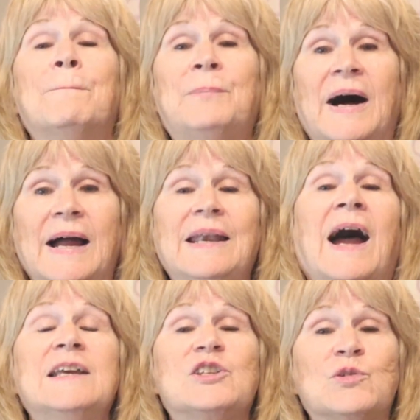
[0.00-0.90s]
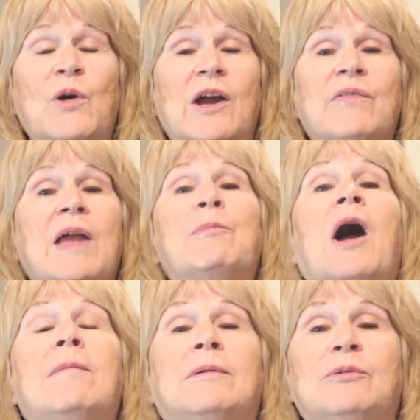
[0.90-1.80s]
but I swear they
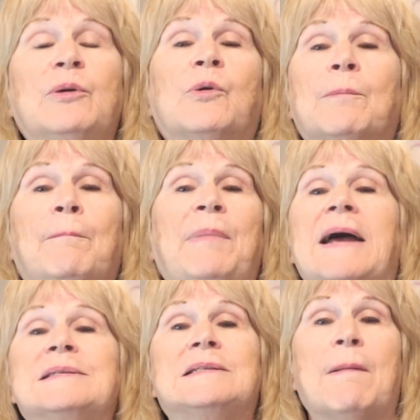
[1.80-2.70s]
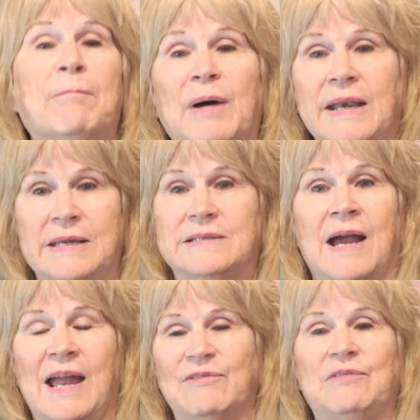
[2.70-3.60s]
probably were best buddies.
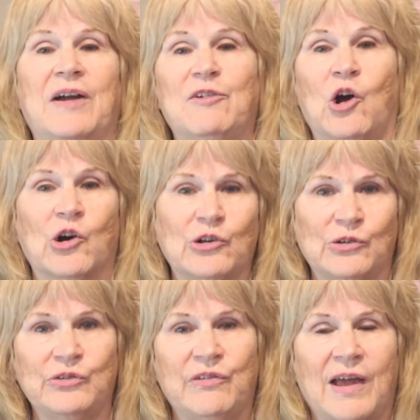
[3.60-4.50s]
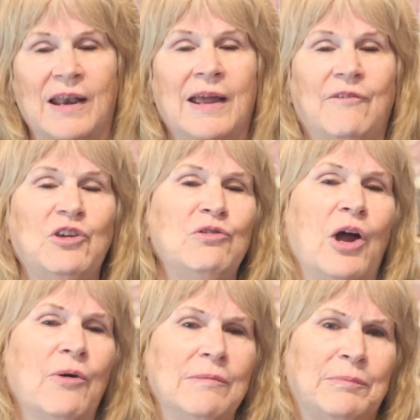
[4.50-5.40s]
I haven't found articles to that. If you
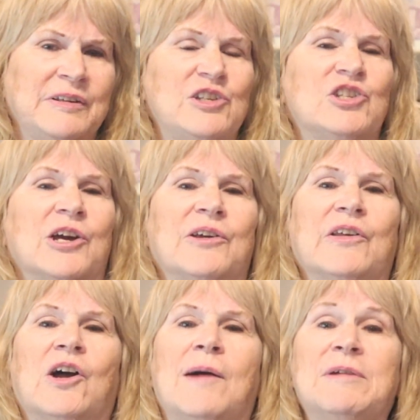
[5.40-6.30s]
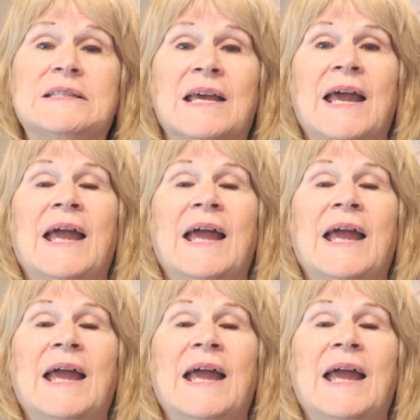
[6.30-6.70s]
know it, please share in the comments.